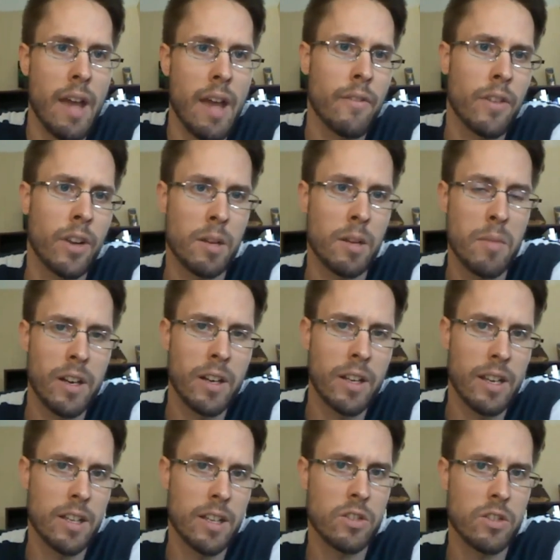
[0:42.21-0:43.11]
African
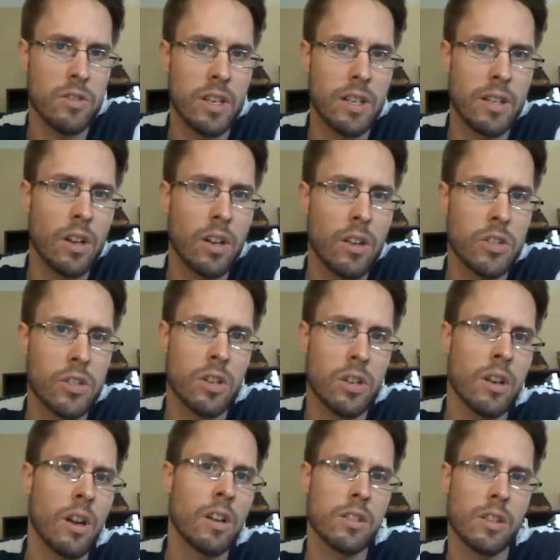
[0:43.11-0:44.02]
American history and
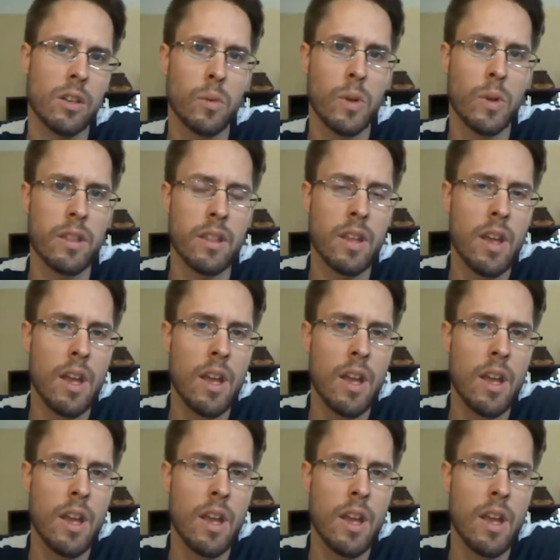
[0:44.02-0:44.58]
culture, also with